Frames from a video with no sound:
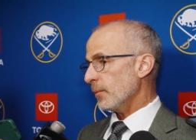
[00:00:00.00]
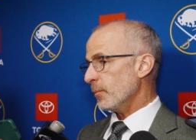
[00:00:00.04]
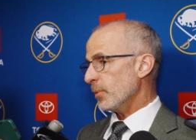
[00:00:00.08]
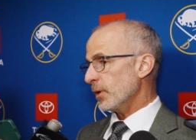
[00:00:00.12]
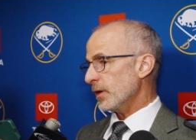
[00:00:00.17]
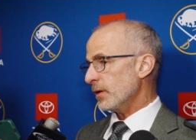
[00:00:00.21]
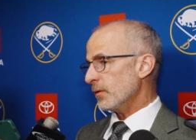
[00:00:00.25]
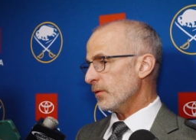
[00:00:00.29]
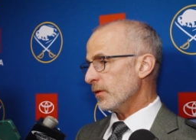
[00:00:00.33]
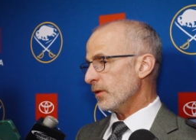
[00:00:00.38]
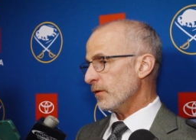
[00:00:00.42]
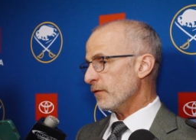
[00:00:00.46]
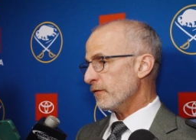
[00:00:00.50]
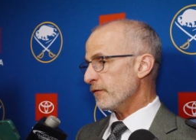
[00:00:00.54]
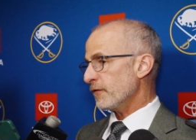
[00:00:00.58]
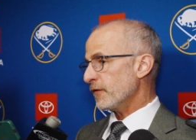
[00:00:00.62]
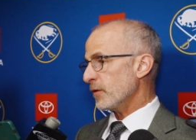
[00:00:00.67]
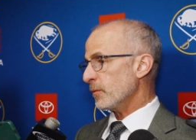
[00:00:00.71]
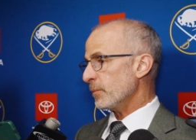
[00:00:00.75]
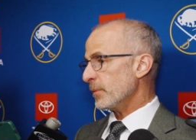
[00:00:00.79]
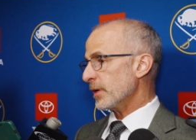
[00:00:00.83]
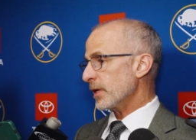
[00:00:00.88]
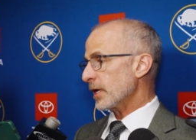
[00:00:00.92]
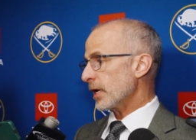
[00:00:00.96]
but the
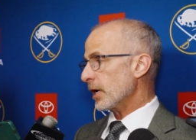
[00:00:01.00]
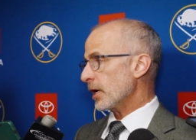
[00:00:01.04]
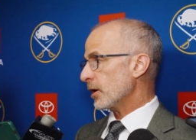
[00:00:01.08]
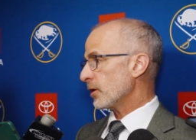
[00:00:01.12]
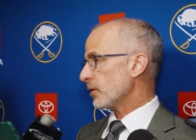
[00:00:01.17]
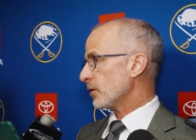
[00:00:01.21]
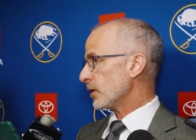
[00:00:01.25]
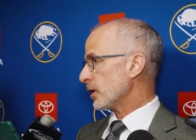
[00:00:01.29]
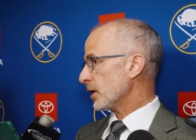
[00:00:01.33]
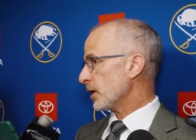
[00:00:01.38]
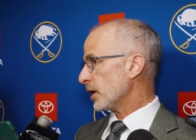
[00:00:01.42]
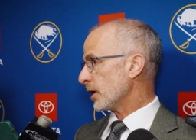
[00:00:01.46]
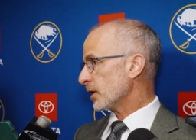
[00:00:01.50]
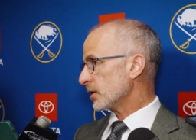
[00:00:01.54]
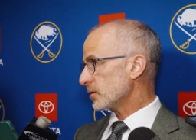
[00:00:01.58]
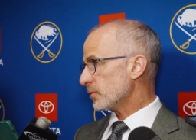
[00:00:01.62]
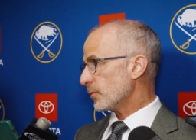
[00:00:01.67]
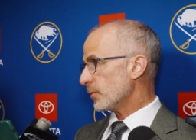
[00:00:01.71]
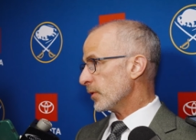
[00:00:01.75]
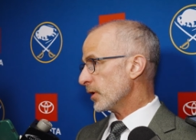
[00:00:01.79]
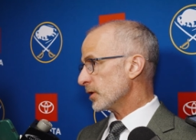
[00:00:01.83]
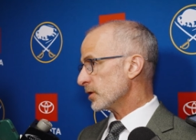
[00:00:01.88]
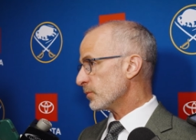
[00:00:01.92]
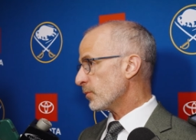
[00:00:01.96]
familiarity, as
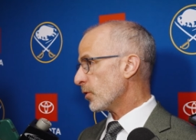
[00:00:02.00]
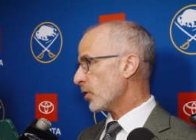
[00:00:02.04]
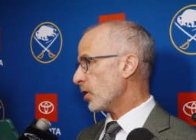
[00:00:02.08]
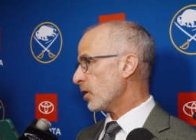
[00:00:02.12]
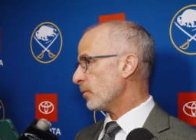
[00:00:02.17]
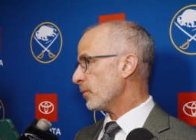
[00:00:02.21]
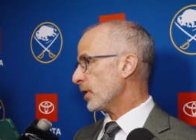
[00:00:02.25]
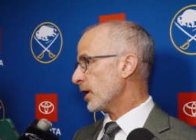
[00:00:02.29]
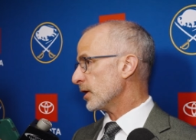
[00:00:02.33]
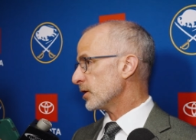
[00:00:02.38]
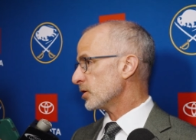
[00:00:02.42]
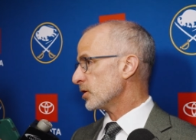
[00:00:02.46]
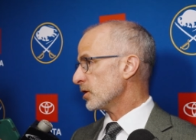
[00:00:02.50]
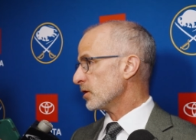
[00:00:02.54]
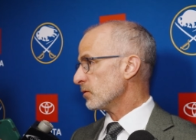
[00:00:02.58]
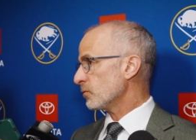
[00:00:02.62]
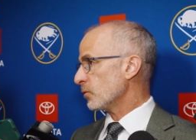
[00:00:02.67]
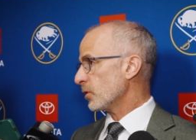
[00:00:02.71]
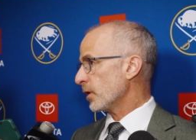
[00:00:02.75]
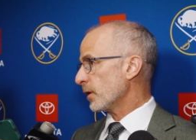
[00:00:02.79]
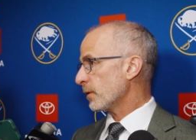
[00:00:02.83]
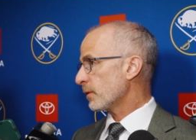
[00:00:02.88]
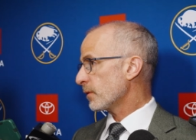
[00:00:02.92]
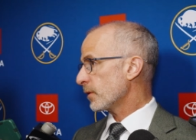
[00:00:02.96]
Paul mentioned,
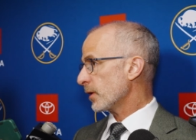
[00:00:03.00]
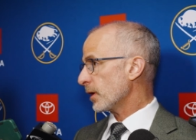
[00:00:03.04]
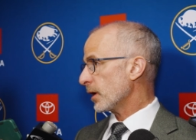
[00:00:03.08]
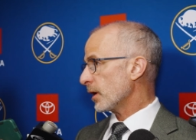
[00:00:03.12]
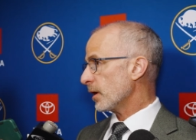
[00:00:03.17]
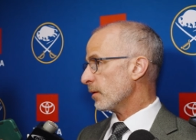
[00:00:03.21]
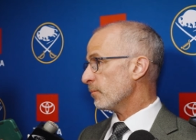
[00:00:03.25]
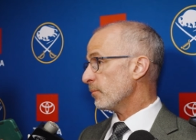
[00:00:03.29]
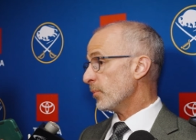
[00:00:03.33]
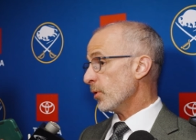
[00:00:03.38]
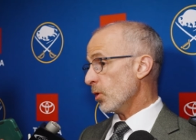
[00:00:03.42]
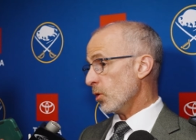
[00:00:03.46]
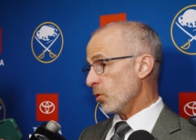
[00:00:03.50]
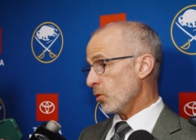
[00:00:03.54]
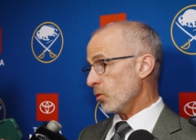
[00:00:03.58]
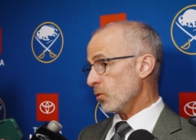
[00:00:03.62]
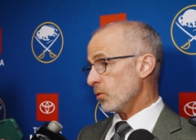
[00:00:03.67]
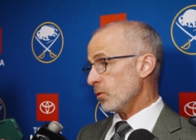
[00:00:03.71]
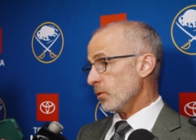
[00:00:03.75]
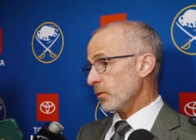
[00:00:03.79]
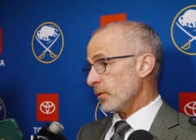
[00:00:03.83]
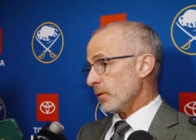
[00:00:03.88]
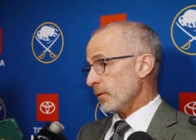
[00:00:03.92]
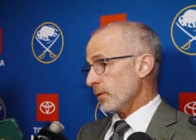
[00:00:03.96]
with
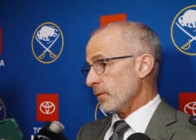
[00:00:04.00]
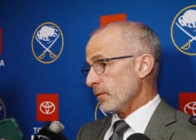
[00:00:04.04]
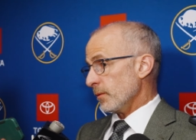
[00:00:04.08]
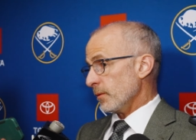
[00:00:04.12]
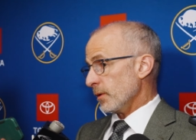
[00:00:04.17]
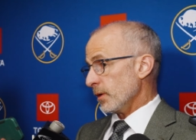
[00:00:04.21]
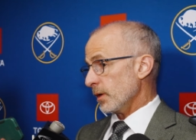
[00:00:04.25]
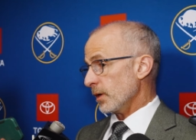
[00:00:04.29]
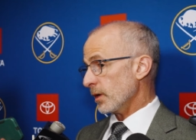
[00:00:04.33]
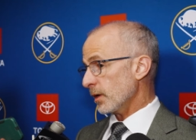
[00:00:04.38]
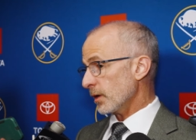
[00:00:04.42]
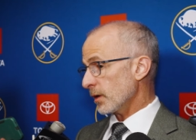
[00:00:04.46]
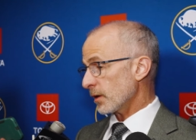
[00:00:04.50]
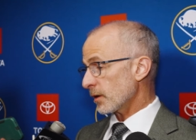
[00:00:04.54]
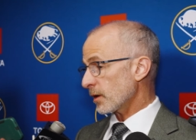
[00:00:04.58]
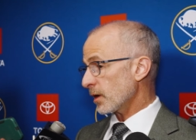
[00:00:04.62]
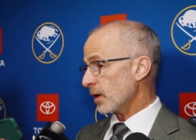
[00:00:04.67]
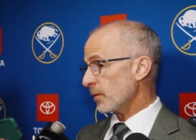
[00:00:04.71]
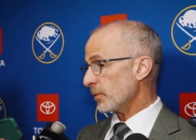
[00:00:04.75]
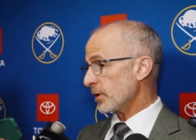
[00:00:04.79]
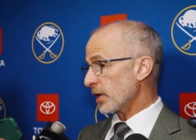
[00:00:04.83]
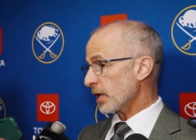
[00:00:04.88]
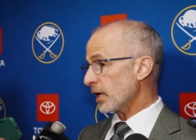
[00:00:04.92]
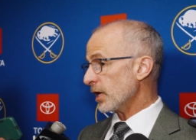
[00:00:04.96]
Bo.
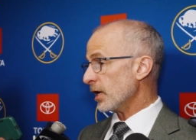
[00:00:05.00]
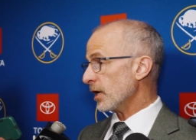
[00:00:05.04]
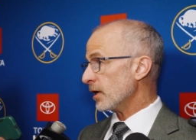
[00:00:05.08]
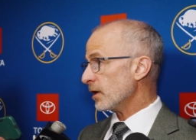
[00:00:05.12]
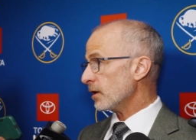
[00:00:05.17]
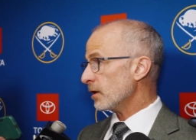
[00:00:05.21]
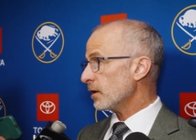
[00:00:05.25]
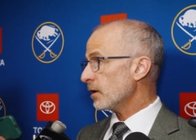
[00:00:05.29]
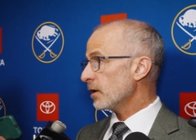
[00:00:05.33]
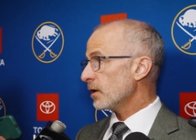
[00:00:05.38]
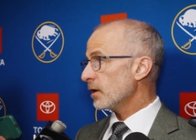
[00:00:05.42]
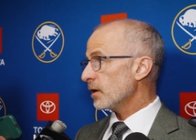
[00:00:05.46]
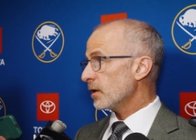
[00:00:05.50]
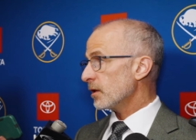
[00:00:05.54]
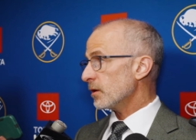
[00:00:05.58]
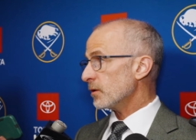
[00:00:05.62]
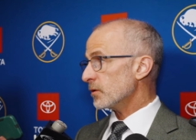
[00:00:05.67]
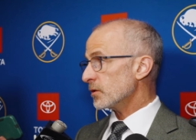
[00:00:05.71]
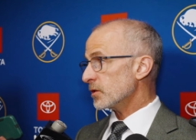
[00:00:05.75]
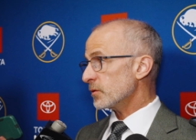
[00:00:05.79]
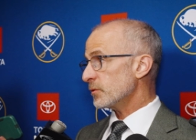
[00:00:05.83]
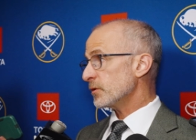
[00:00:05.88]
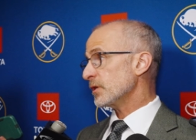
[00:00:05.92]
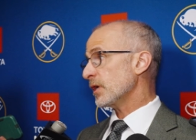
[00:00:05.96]
Coming in,
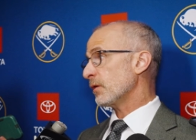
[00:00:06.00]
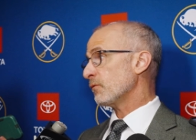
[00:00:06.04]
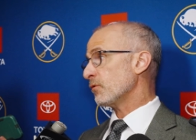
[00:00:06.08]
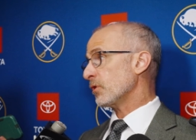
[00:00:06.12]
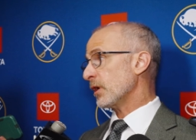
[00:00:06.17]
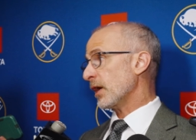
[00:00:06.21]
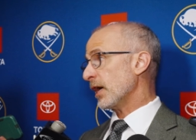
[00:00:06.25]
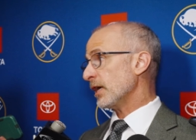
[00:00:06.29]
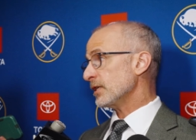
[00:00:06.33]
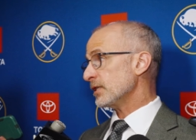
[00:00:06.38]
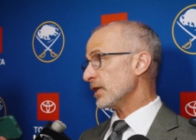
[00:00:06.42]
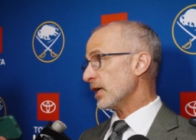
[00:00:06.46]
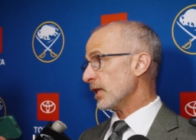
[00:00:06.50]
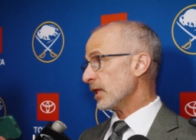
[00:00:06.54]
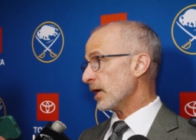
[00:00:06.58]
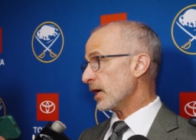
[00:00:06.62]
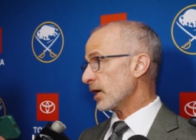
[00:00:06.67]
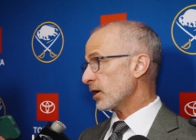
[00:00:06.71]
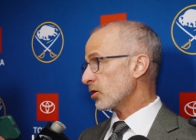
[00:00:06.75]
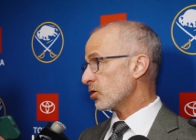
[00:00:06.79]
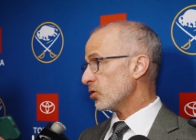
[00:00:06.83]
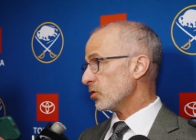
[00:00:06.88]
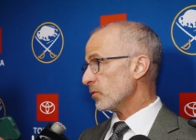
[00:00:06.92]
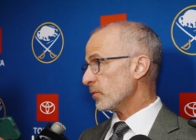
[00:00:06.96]
there's several guys in that
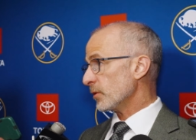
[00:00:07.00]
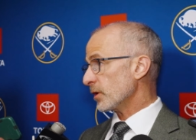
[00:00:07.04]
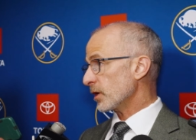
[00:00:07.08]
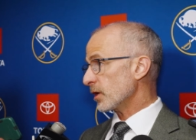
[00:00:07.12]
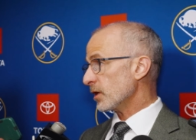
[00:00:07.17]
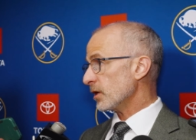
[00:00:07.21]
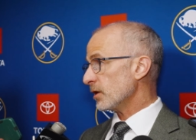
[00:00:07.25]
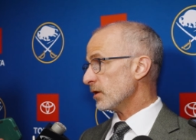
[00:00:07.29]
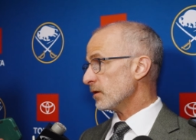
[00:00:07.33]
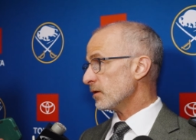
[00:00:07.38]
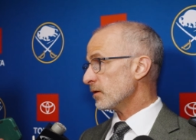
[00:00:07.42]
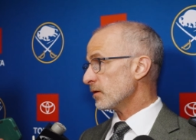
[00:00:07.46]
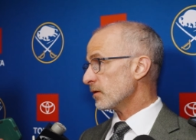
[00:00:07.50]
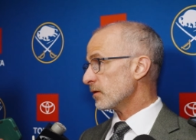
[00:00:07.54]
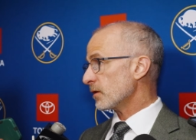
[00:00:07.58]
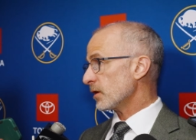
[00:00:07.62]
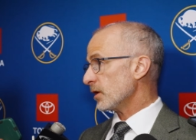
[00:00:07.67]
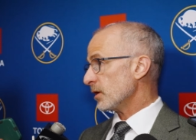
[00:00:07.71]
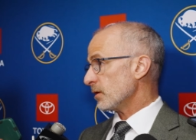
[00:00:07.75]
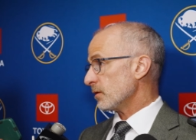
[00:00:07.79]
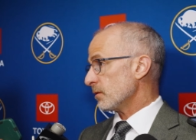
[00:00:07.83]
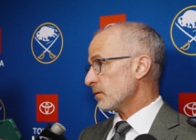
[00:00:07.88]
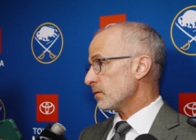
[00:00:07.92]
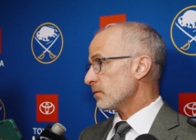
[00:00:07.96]
locker room that can.
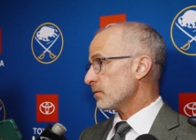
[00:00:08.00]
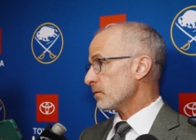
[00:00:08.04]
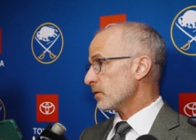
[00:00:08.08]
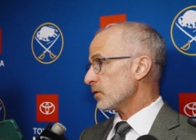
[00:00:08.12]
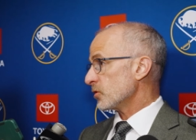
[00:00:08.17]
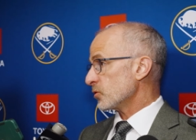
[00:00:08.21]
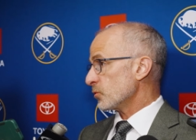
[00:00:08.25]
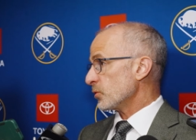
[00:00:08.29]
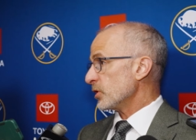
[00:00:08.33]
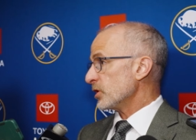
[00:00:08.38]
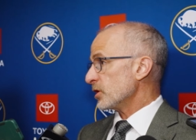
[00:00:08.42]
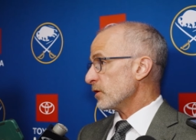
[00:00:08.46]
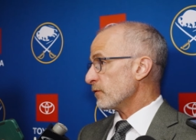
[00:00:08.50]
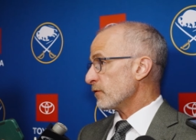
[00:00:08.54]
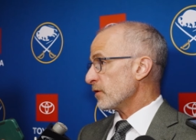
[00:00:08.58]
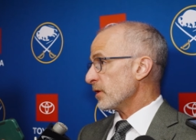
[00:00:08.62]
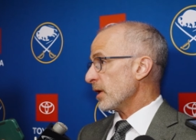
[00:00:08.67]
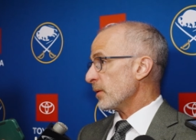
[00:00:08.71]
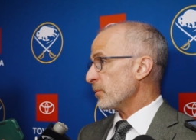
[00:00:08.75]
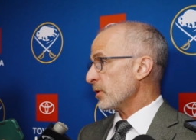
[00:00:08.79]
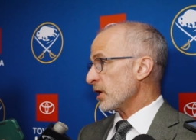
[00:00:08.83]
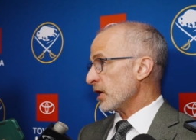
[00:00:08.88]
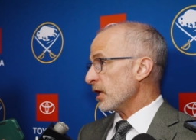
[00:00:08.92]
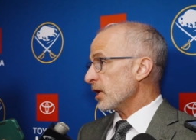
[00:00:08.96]
There's reason for
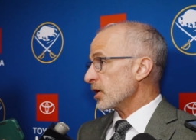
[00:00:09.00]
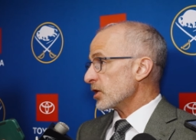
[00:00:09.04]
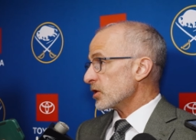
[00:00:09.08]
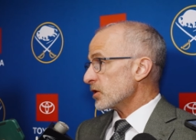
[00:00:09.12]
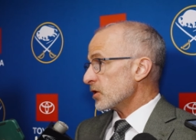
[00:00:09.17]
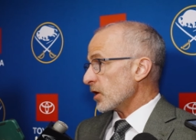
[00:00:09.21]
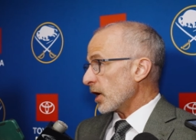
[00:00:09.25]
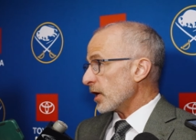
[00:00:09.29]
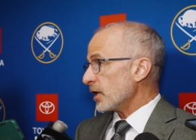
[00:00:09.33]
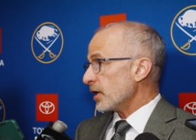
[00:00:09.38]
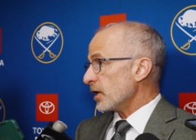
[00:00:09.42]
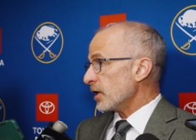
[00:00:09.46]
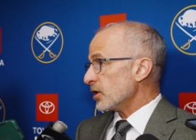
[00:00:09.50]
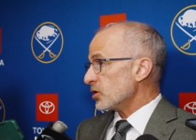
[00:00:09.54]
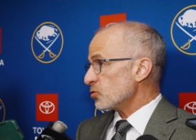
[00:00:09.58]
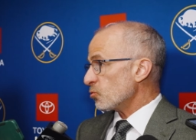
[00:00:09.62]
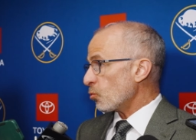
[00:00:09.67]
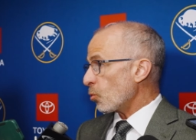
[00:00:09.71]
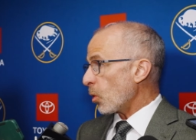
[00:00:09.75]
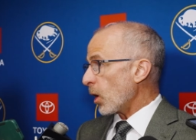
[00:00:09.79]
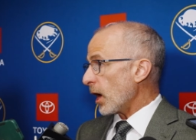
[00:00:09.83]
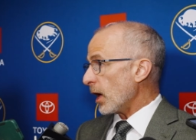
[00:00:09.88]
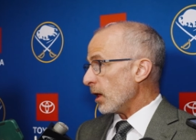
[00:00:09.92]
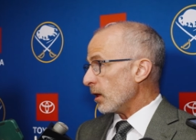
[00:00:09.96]
them to get excited as
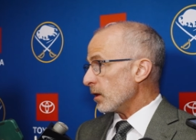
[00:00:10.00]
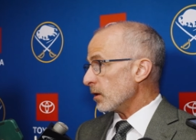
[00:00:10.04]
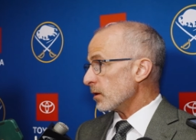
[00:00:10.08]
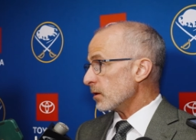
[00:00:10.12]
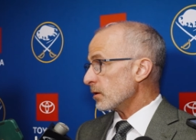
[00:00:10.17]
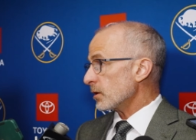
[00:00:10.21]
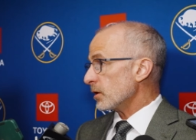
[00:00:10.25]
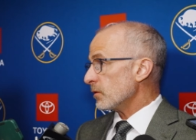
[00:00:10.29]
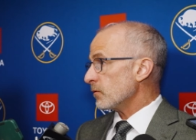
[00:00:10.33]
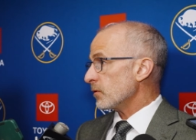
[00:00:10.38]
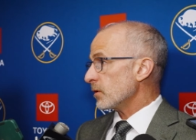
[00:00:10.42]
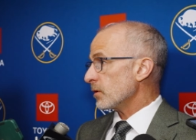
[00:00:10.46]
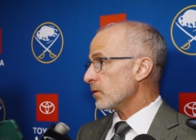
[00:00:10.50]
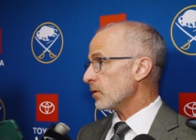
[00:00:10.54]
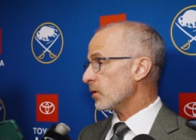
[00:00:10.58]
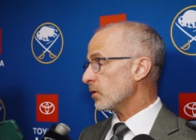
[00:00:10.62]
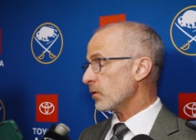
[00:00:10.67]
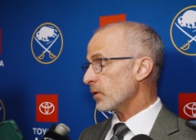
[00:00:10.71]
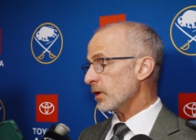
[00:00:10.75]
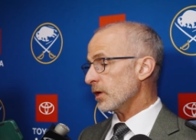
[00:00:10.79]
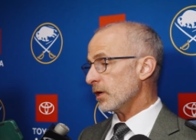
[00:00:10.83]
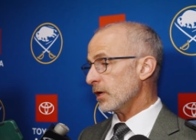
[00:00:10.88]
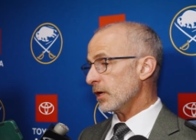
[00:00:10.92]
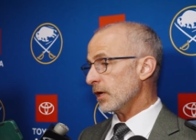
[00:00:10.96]
well, even
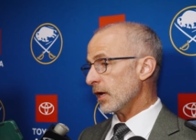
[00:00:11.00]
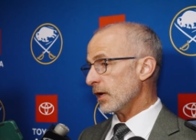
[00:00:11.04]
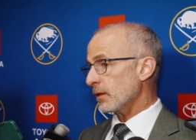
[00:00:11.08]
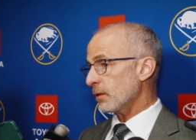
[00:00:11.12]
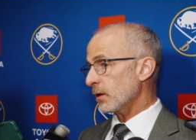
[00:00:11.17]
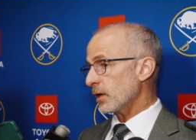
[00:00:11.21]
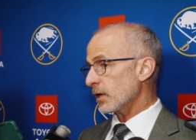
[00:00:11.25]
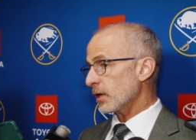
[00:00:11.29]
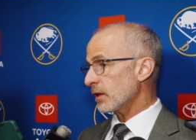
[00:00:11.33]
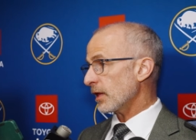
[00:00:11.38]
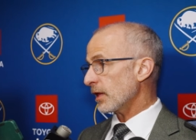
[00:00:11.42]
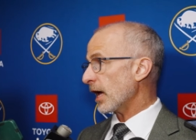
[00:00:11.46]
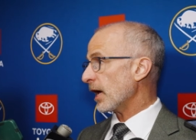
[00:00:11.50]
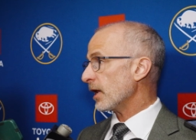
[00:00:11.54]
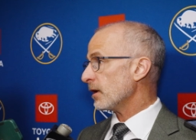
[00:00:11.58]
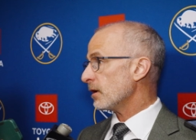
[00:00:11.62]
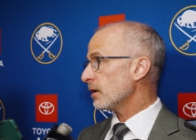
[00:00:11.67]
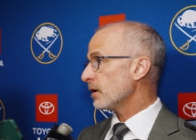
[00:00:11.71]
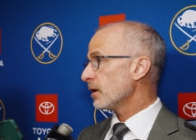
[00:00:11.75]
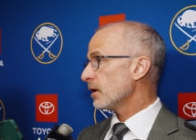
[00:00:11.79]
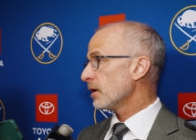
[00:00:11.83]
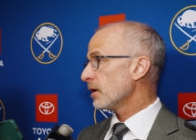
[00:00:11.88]
though, and I think that